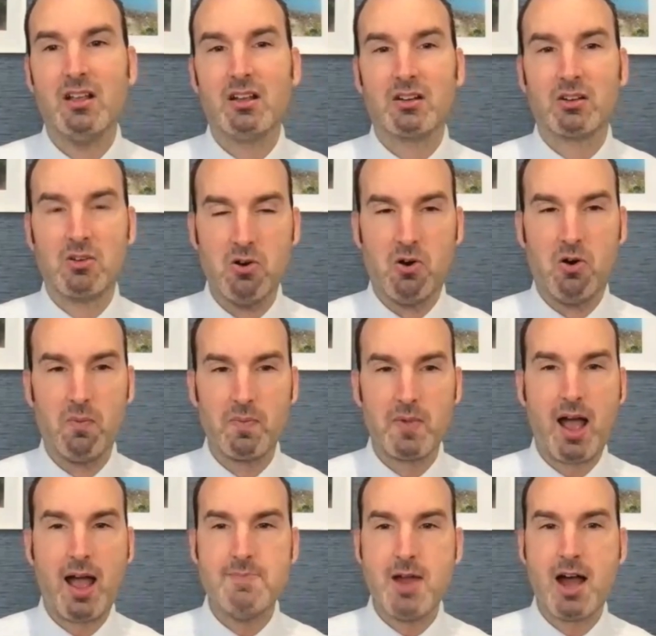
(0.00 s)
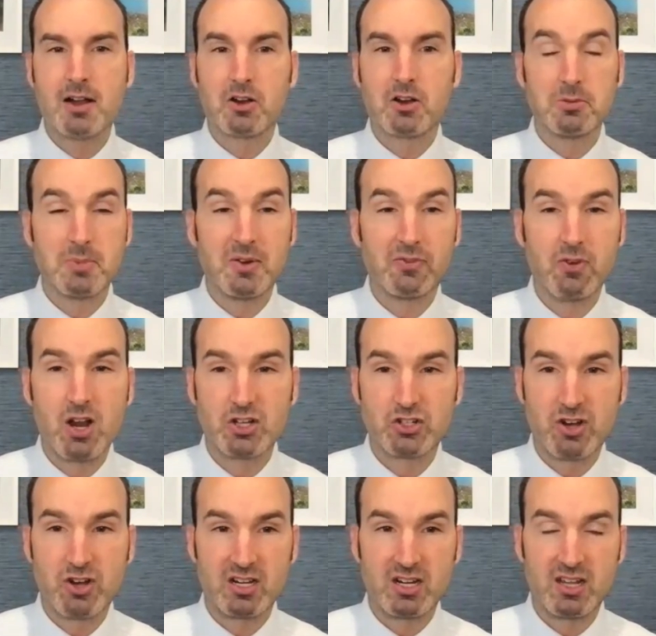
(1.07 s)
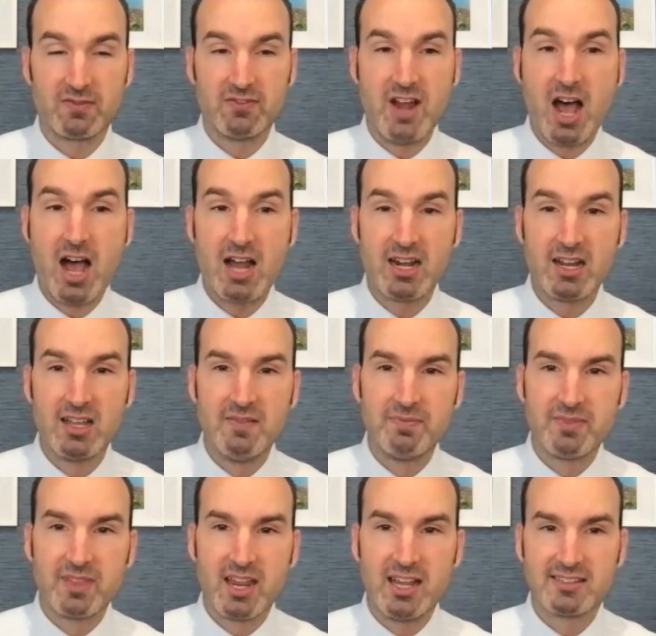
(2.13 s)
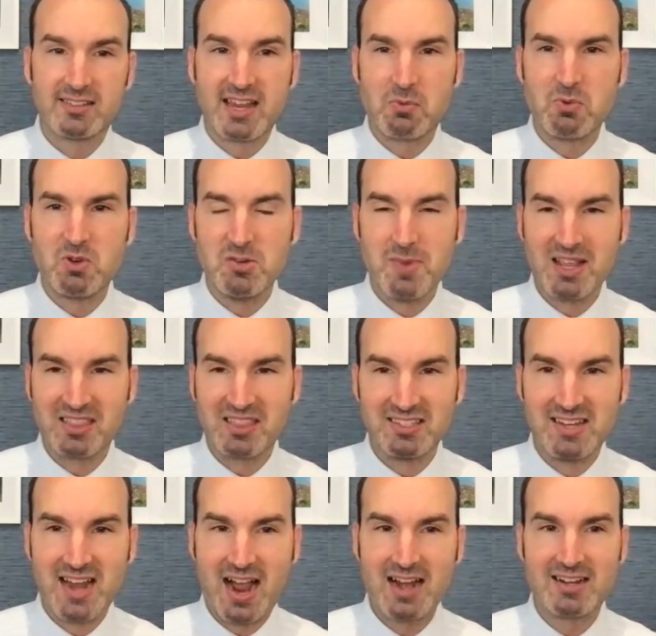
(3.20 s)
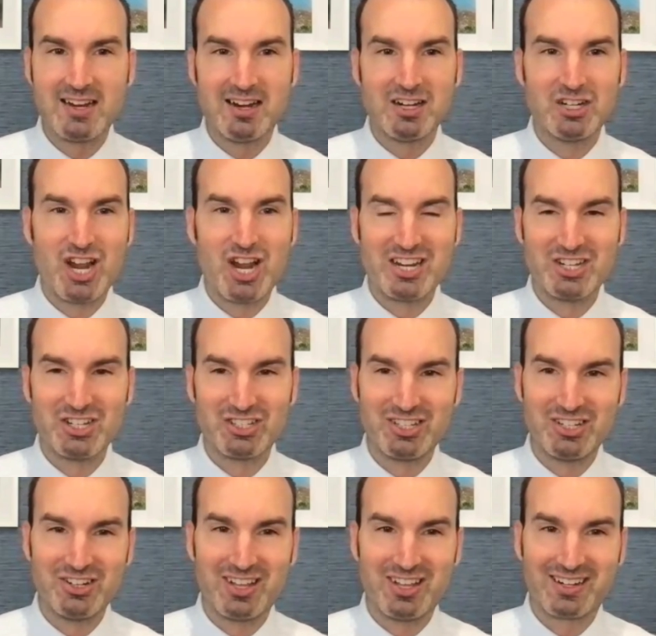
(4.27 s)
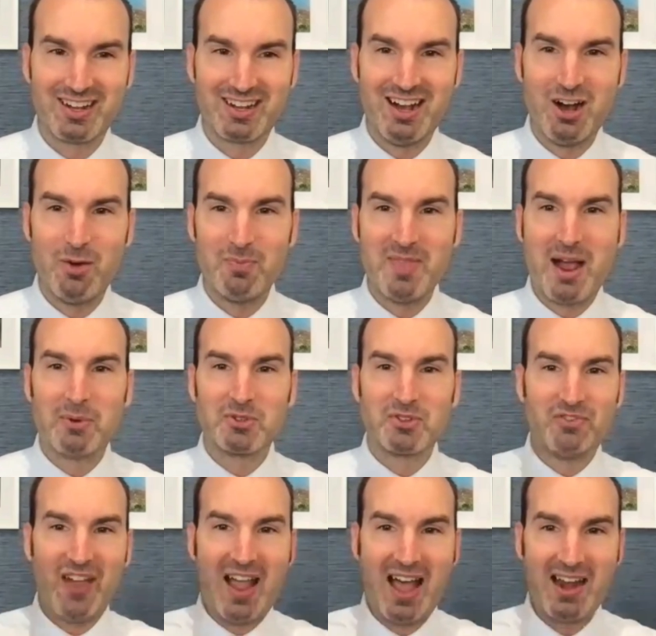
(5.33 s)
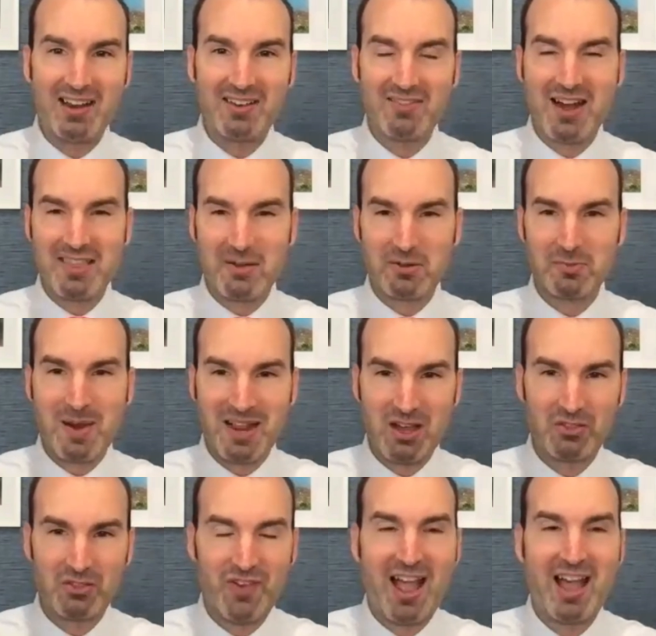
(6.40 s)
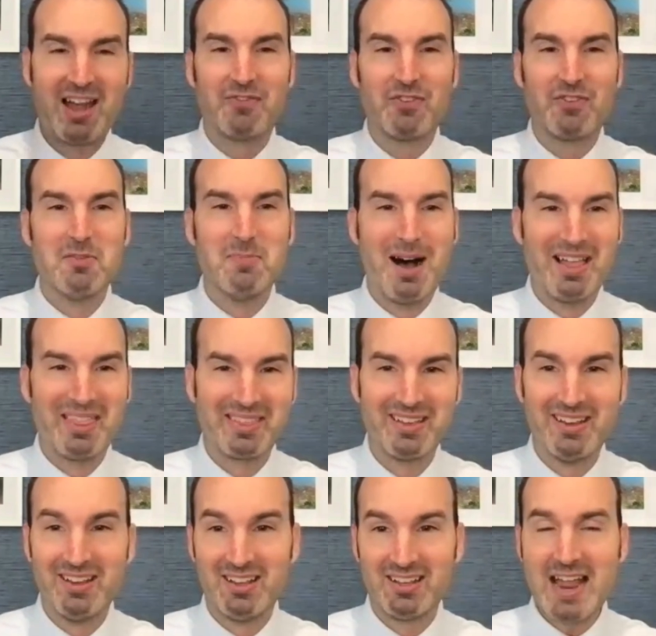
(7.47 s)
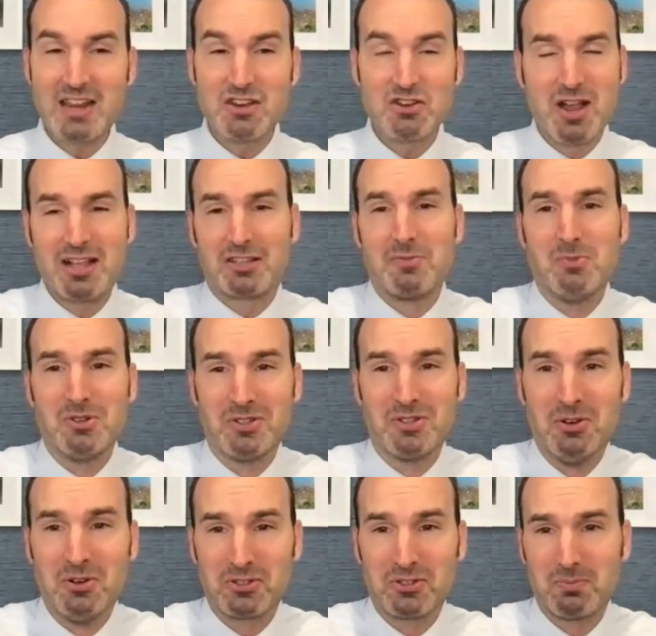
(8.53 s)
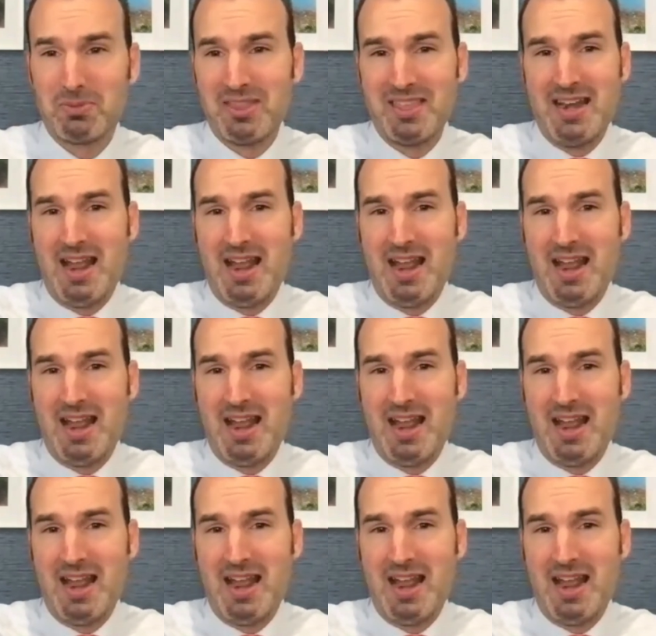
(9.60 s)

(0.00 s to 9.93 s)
cool, I'm not going to be frustrated. If not, it's like when you make these dietary changes and you're like, oh, that was a fad, right? That was my health fad for the month. Yeah, you got some results, but then